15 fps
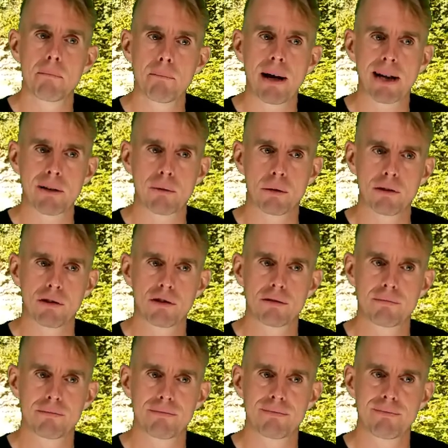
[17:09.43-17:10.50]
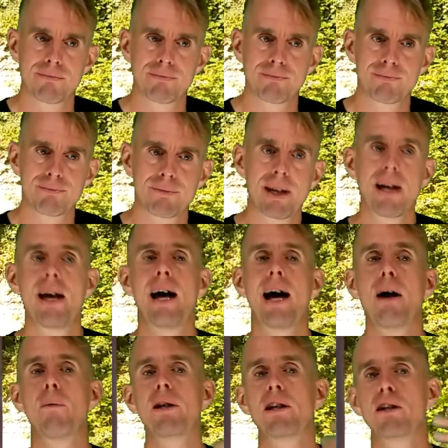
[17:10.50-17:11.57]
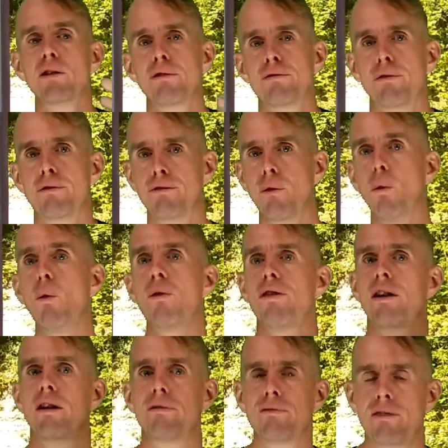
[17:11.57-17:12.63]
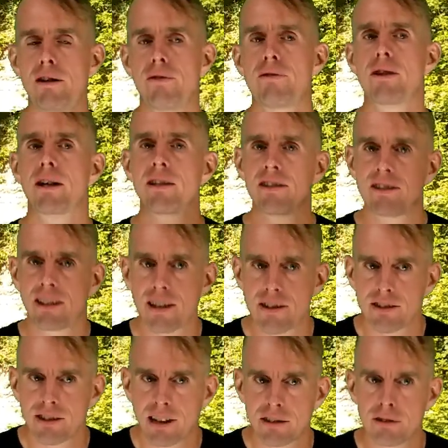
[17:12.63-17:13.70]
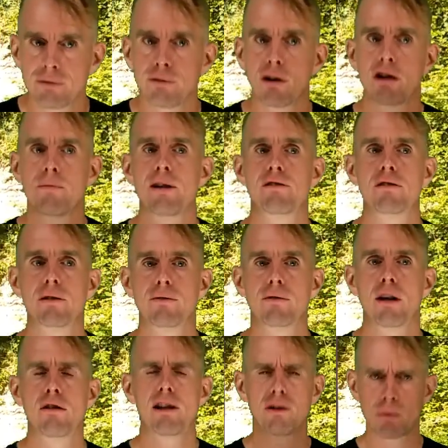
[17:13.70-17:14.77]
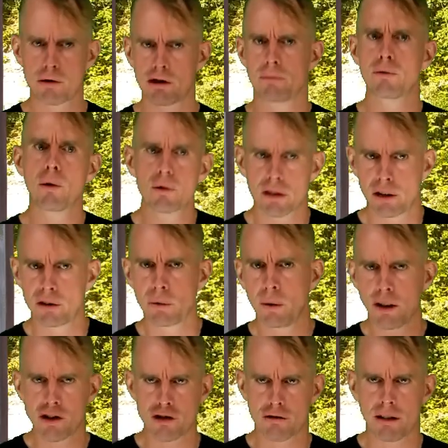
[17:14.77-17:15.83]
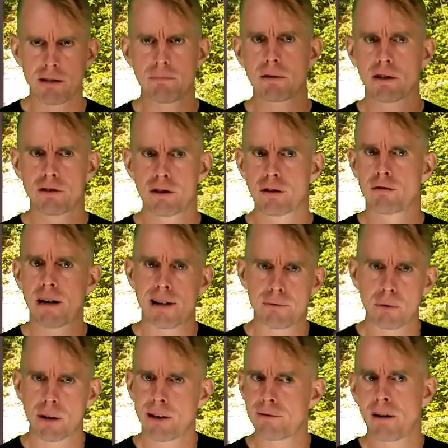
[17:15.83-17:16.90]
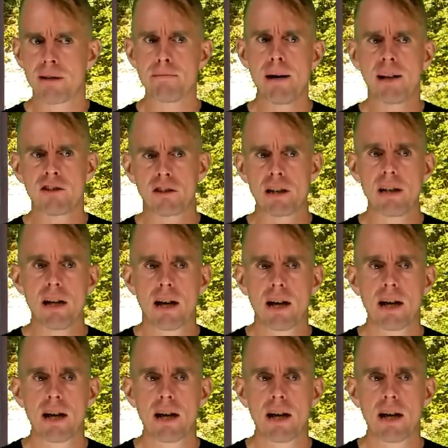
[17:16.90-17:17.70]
backwards. And we can do it for a fourth and a fifth and a sixth set of volumetric flow rates, which I'm not going to illustrate because the graph will get very messy.